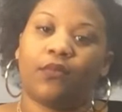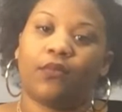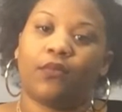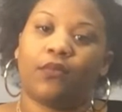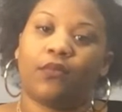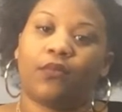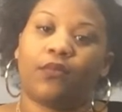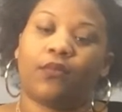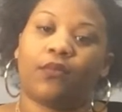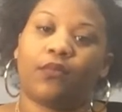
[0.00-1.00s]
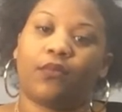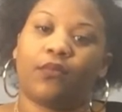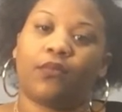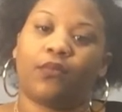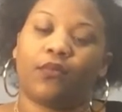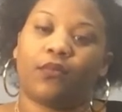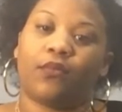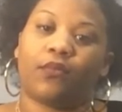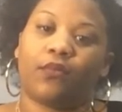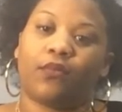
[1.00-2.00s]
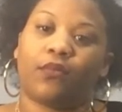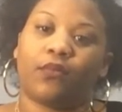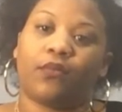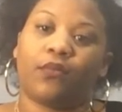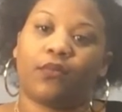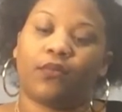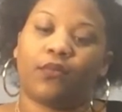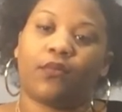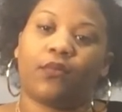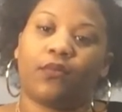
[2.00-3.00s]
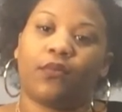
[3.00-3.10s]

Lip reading: This person isn't speaking.